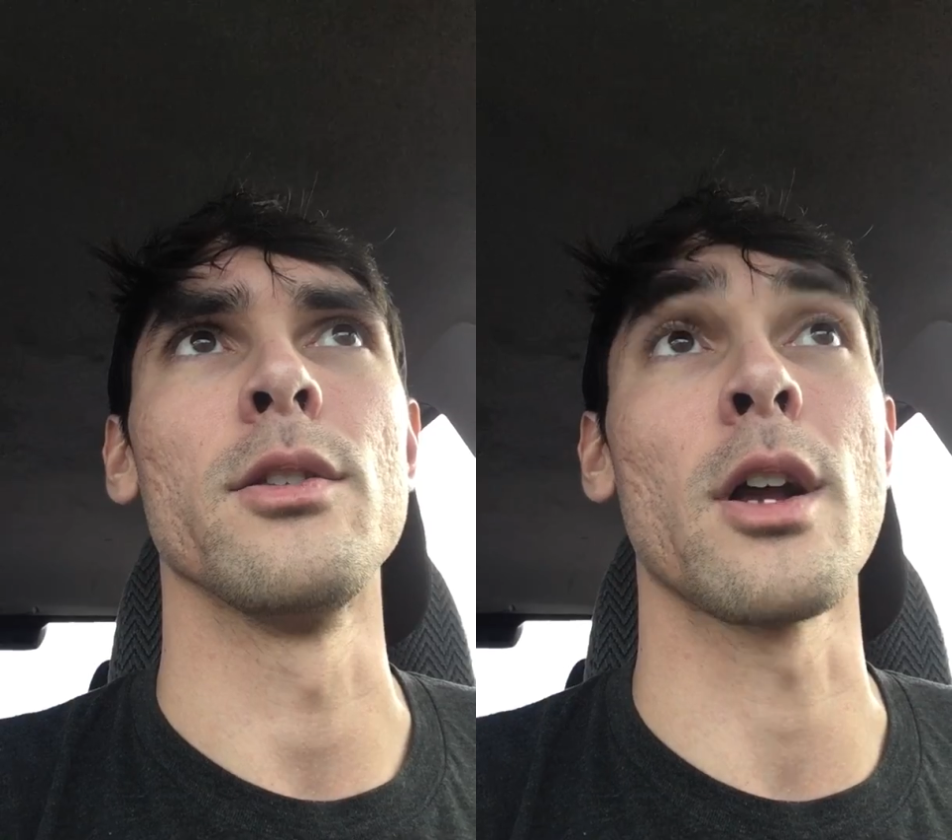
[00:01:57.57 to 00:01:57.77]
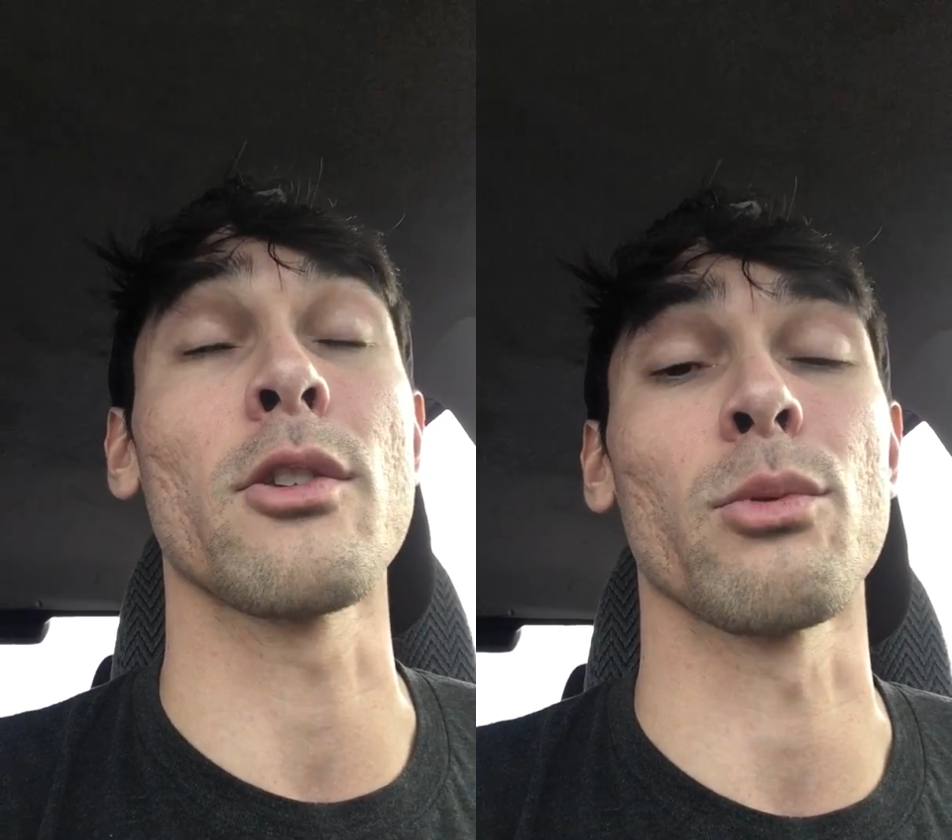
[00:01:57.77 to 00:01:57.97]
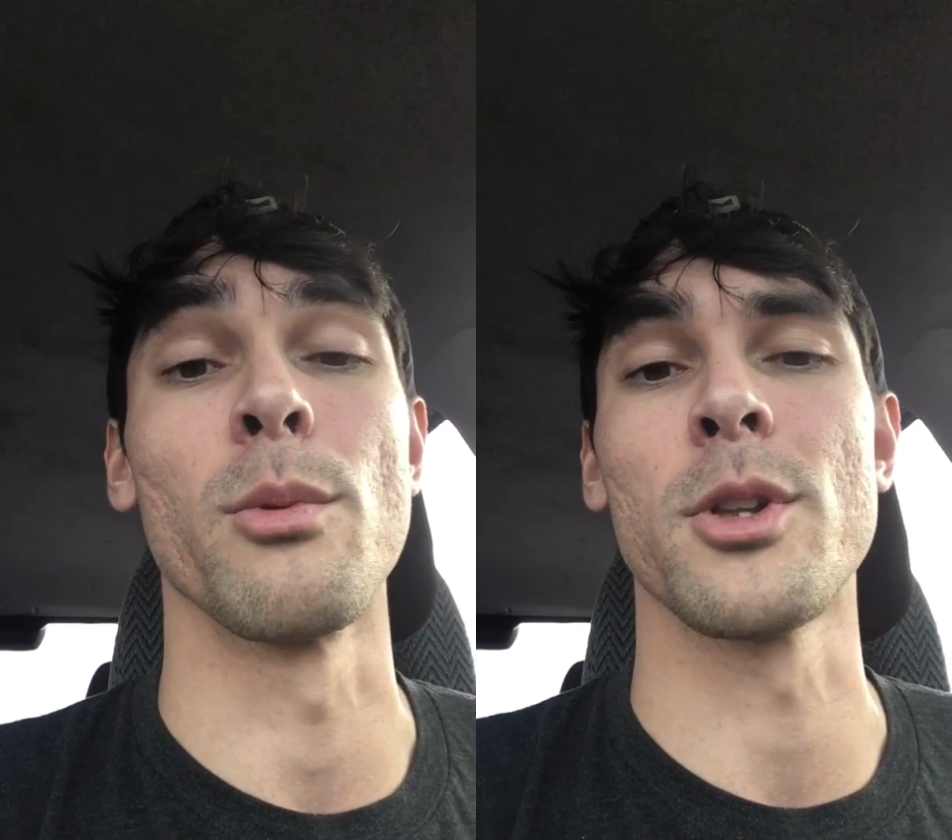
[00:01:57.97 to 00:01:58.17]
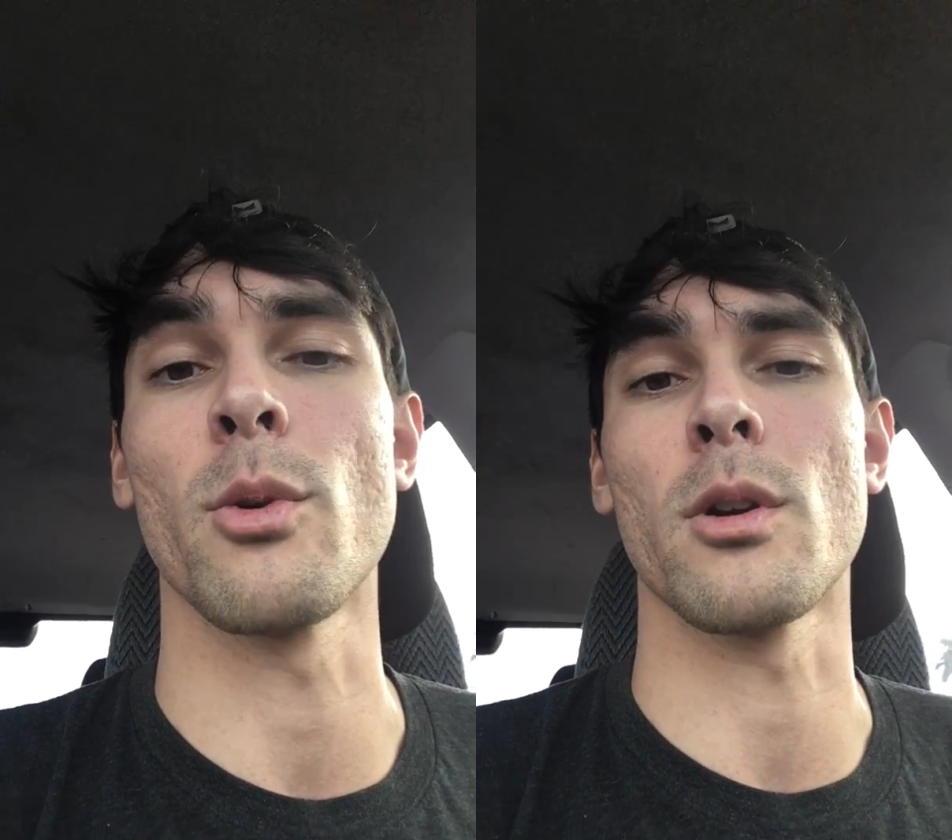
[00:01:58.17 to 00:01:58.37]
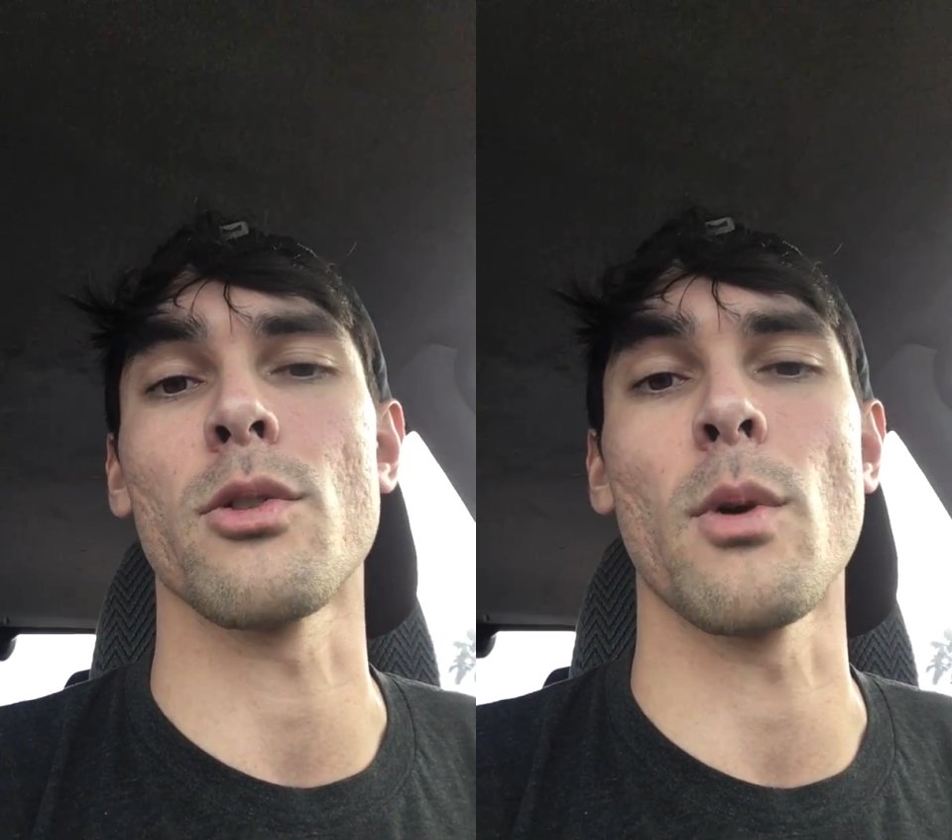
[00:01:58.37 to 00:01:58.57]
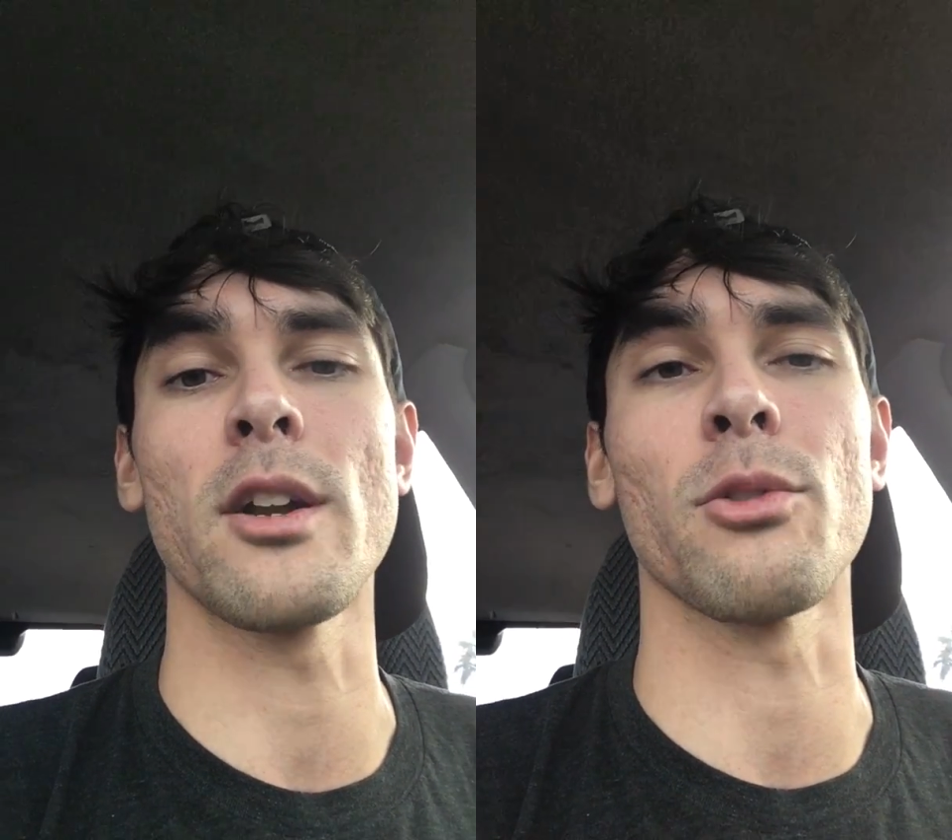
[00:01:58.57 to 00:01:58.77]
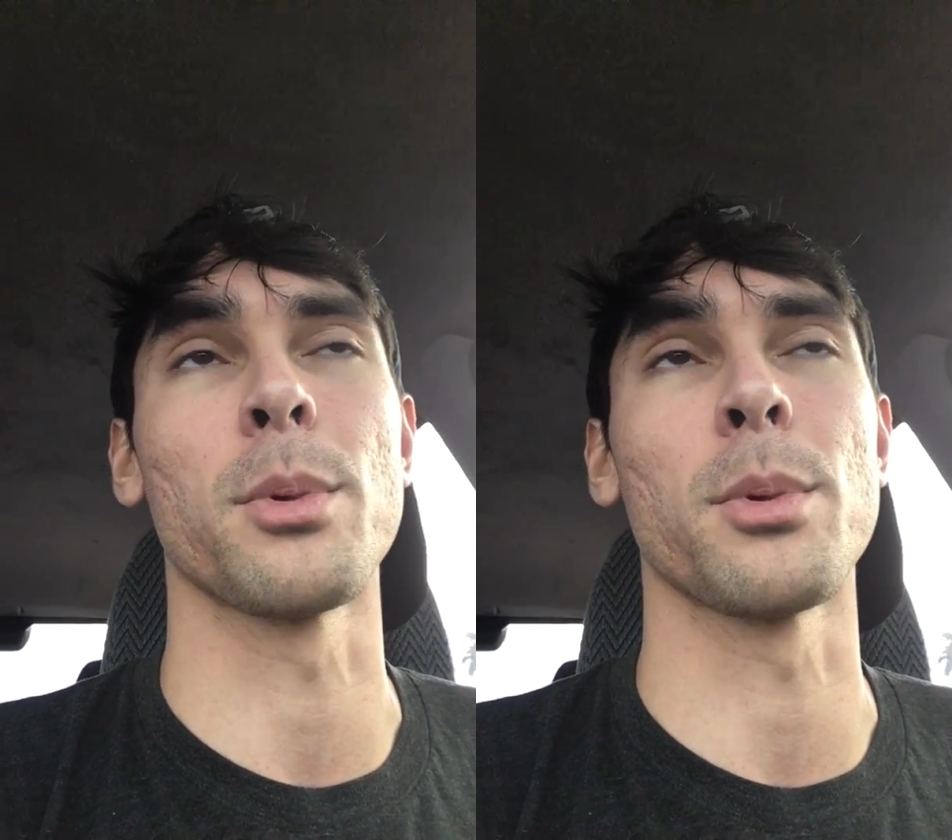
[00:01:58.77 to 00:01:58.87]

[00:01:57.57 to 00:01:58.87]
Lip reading: not just rheumatoid arthritis,